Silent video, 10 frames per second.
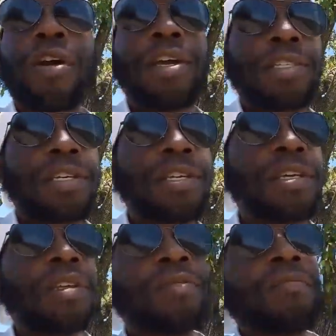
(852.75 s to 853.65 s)

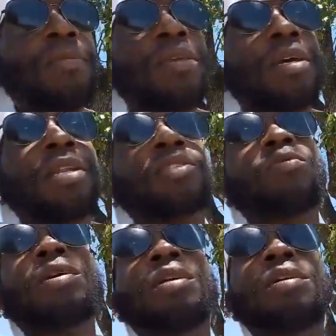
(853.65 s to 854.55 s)
crazy, and that's
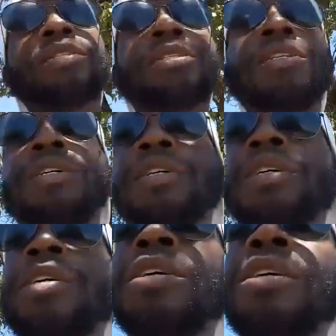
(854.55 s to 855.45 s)
willing to